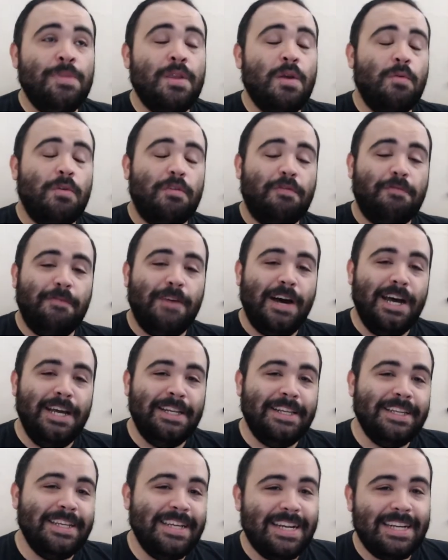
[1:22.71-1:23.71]
We're
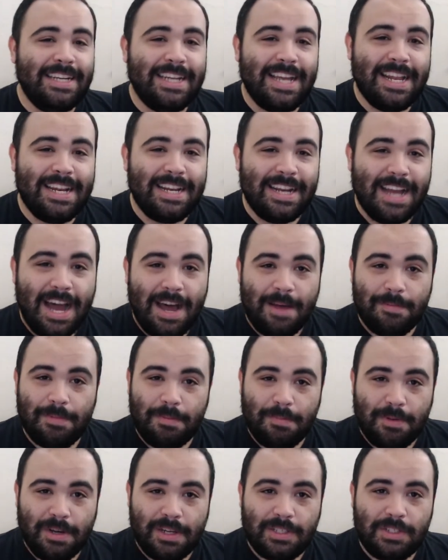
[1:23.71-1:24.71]
finally going to get an
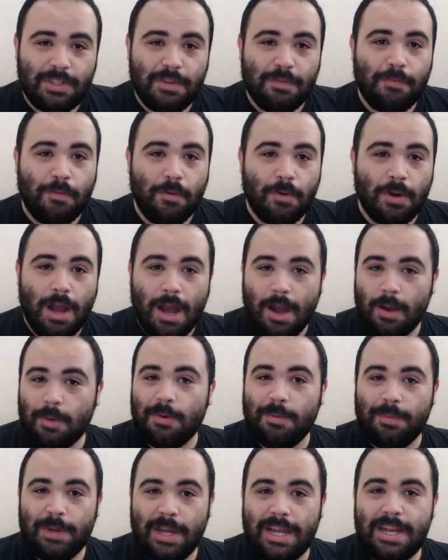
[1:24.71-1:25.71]
omnibus for
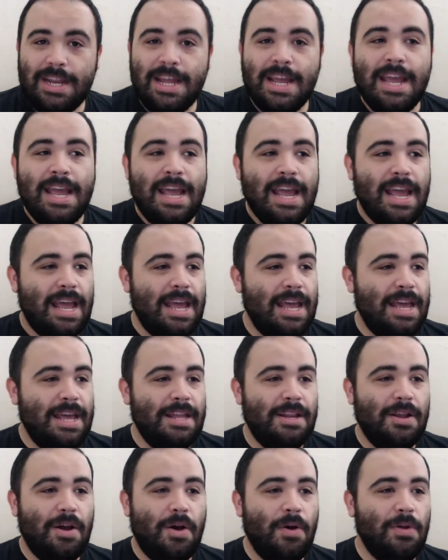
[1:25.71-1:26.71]
Aquaman
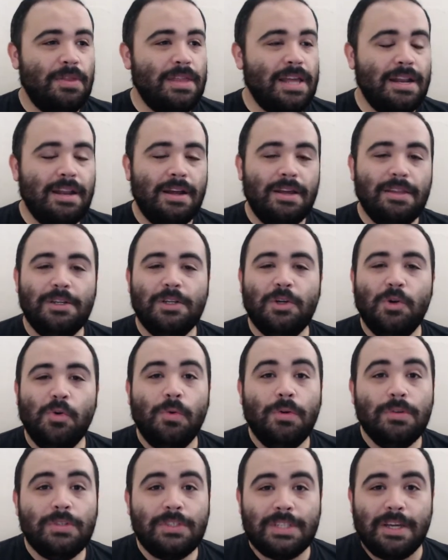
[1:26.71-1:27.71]
and all that other
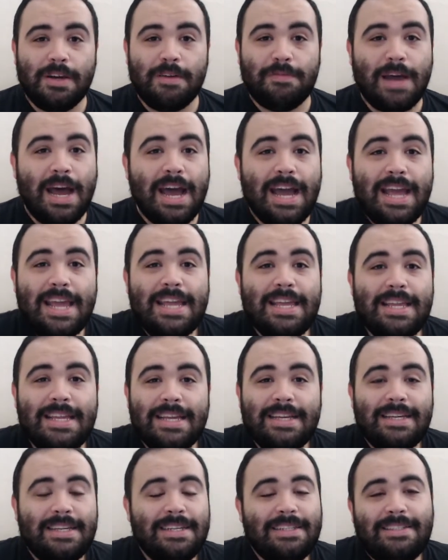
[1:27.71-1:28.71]
cool stuff. I
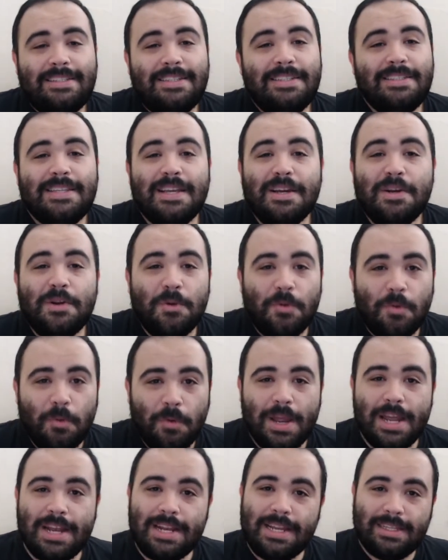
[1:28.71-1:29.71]
it's just a
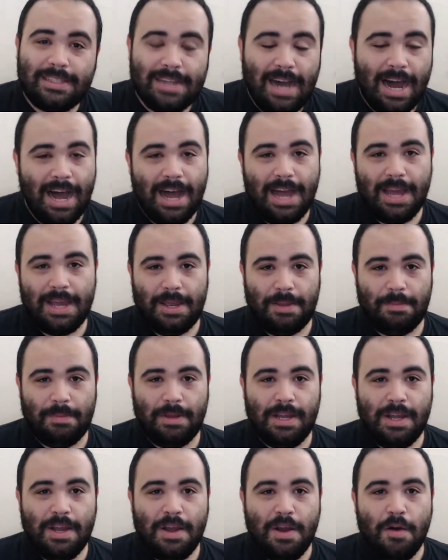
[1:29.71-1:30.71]
great time
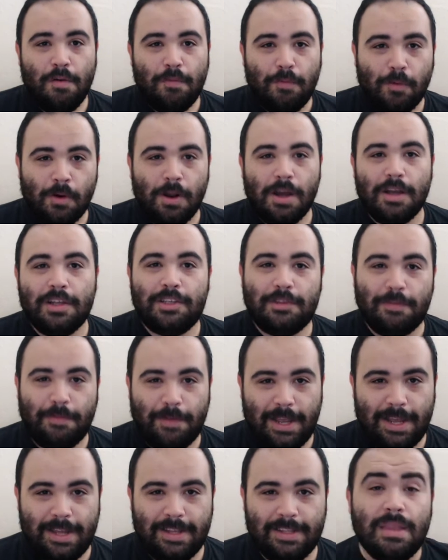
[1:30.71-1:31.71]
for us
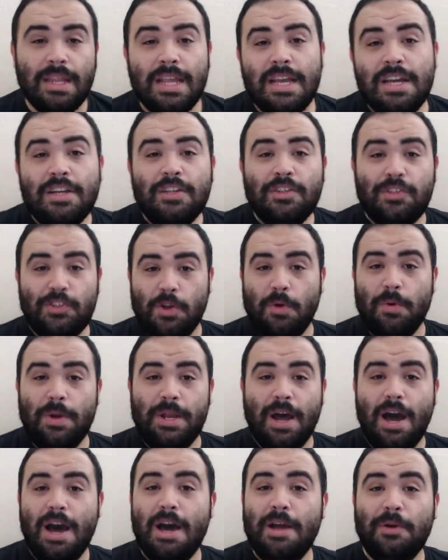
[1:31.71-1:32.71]
fans. So
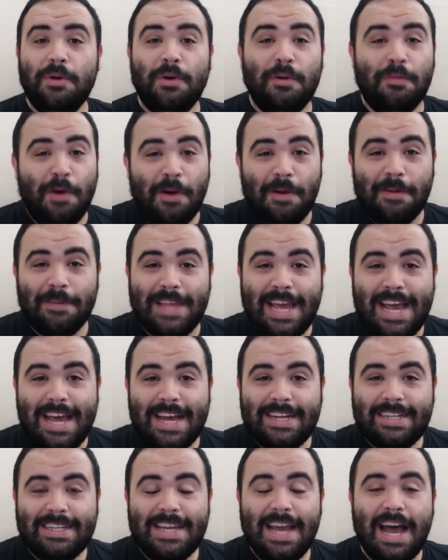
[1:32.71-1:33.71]
in honor of all
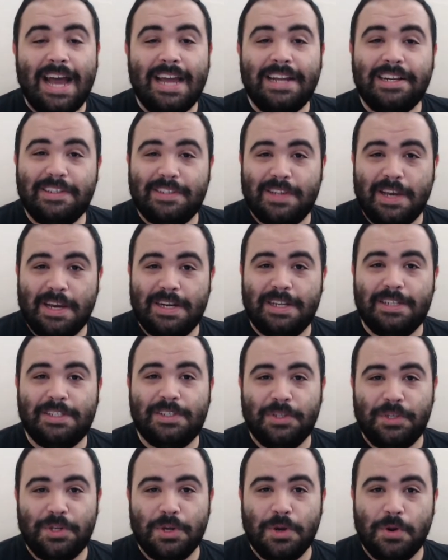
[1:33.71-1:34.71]
that, I decided
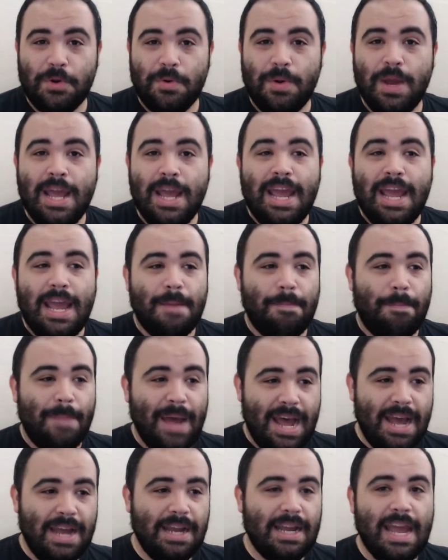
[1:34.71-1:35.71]
to go
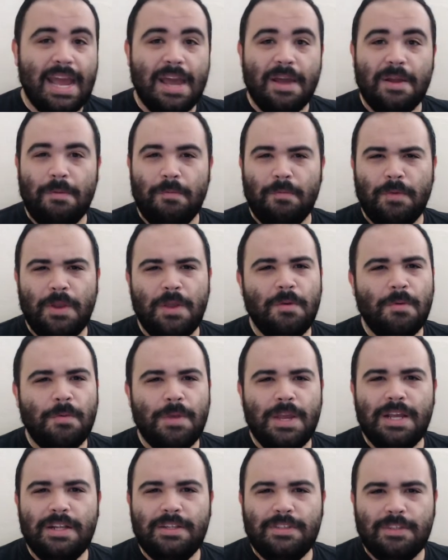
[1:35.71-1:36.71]
back and
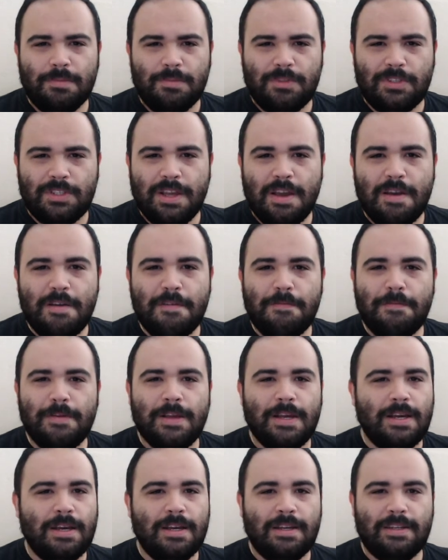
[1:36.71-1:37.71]
reread some stuff,
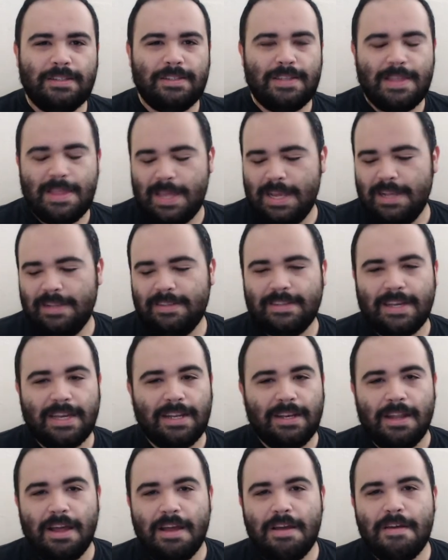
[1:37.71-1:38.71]
uh, things I
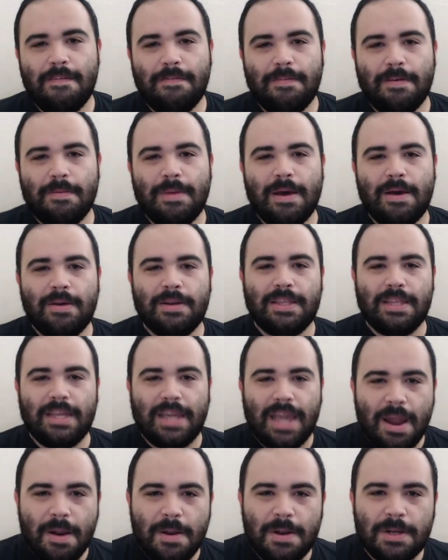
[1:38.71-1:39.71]
love about the
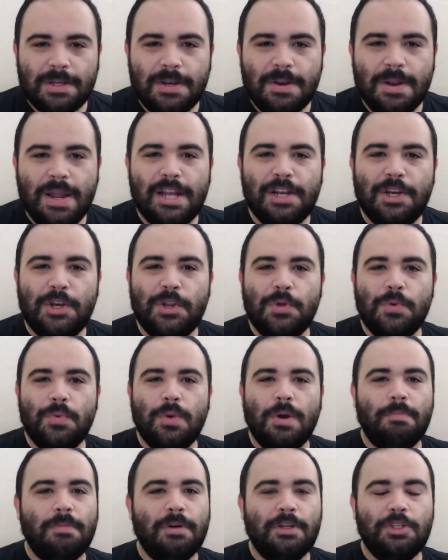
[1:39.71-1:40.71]
character, and
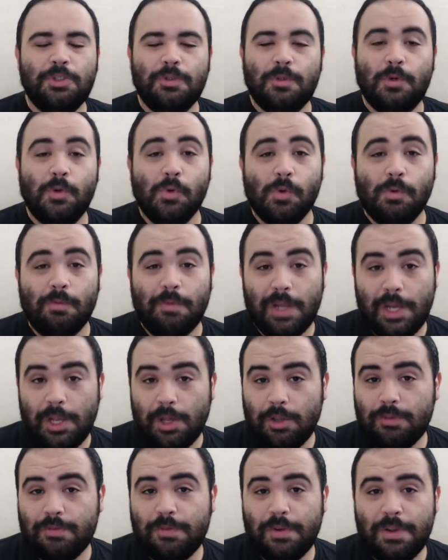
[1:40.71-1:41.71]
do a bunch of cool
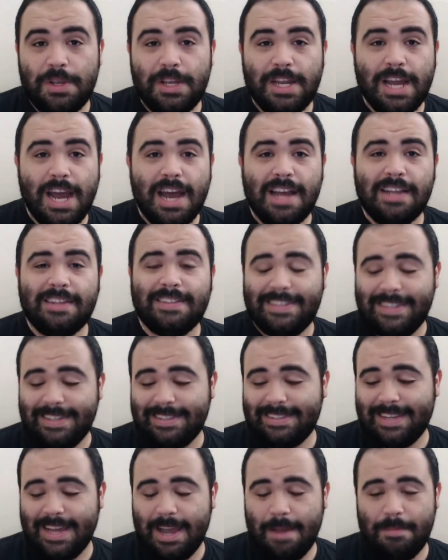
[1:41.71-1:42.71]
videos for you guys,
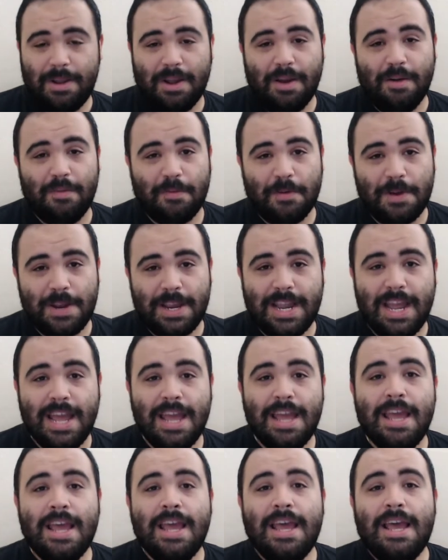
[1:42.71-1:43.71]
this time covering
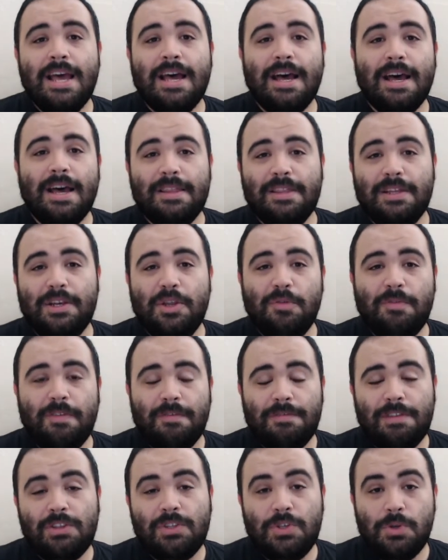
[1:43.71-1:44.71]
Uh, the New
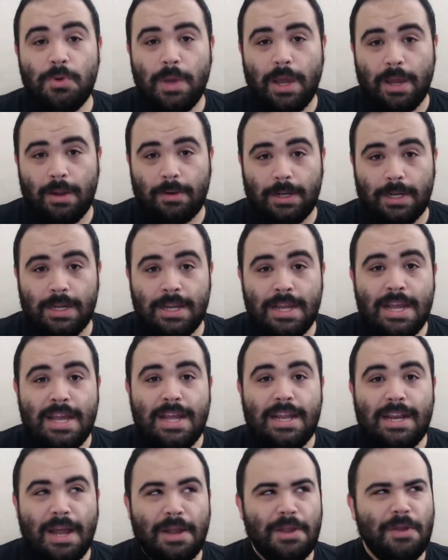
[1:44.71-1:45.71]
fifty-two era.
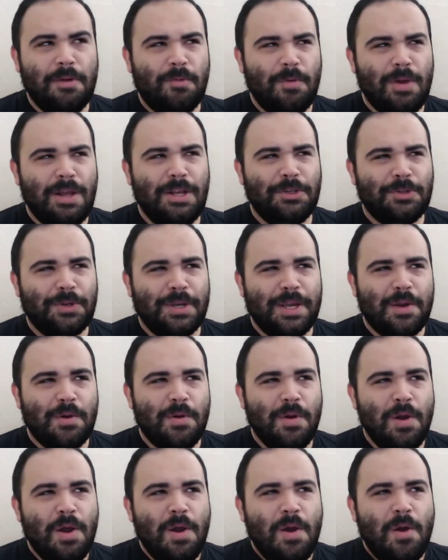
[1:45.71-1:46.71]
Now you're wondering,
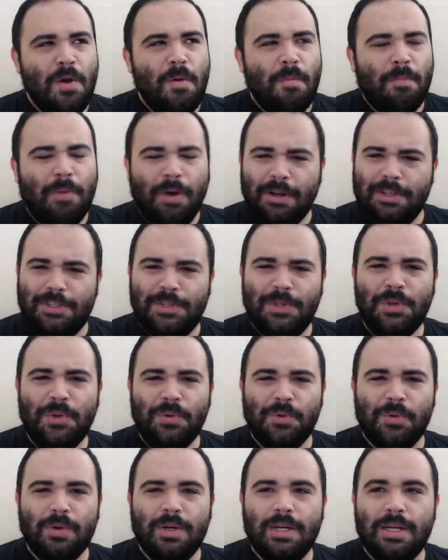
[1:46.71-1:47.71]
part
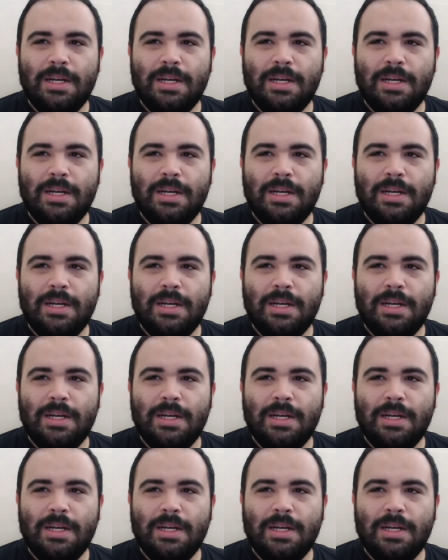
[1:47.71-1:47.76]
two?